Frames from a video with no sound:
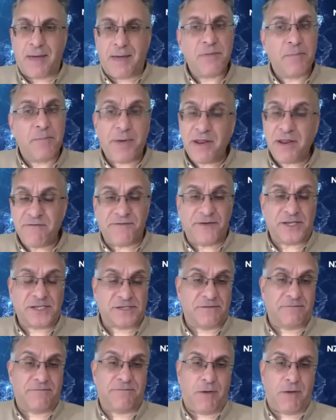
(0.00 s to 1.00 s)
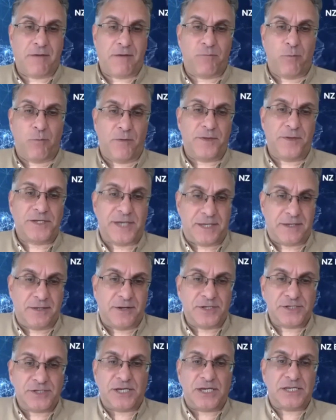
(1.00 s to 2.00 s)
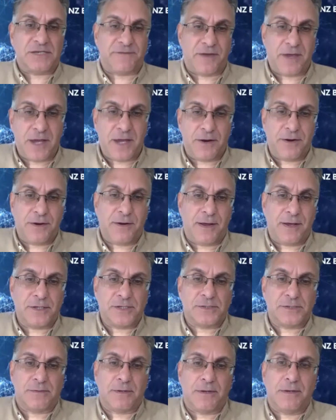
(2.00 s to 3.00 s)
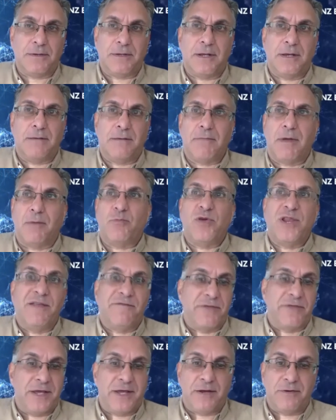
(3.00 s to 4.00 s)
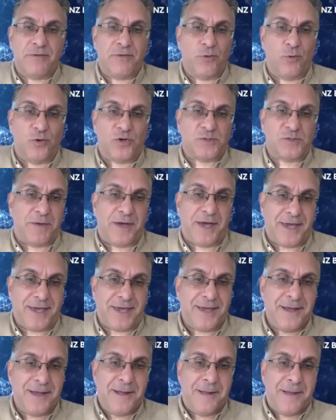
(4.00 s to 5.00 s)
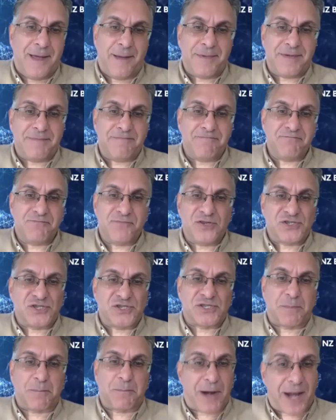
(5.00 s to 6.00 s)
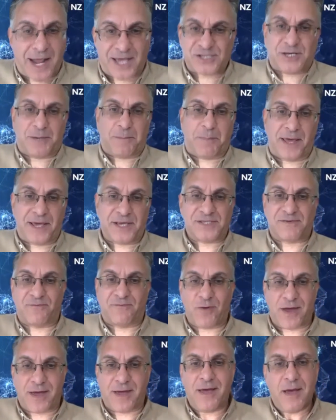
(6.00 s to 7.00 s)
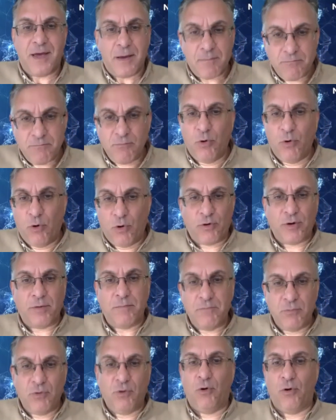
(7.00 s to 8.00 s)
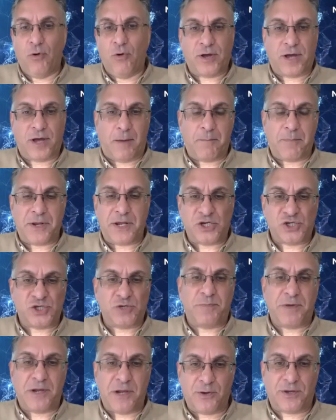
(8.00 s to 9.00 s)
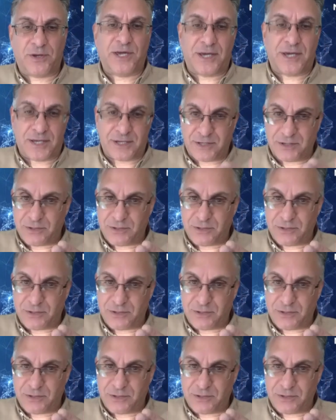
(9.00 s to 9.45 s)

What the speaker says: the benefits of what the technology is for here, as you know, and we live in here in the Hawke's Bay. I mean, this is the classic place of where more and more companies should be looking at